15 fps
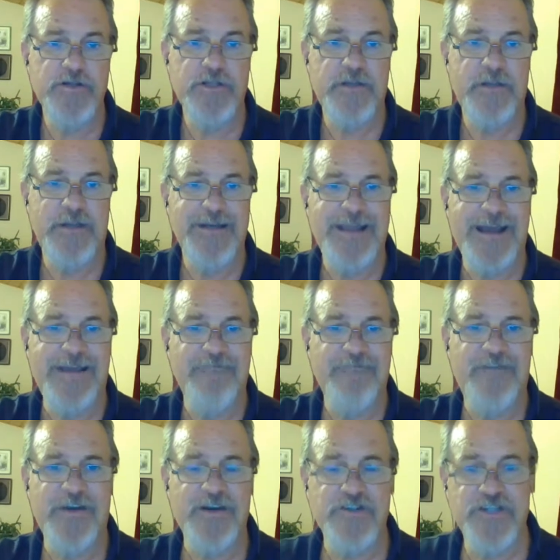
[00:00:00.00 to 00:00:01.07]
and then kind of
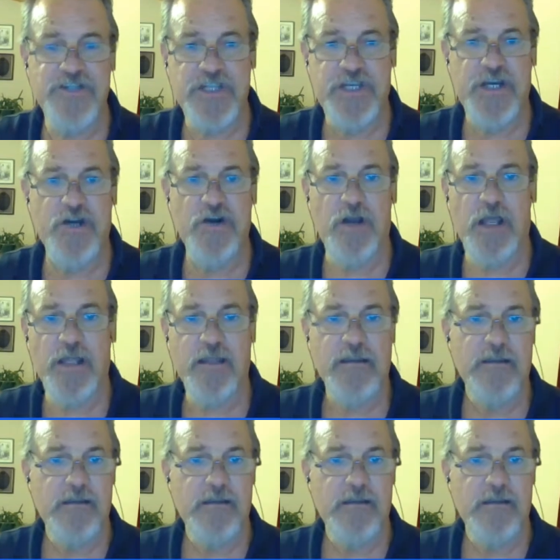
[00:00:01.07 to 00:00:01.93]
finish the year like,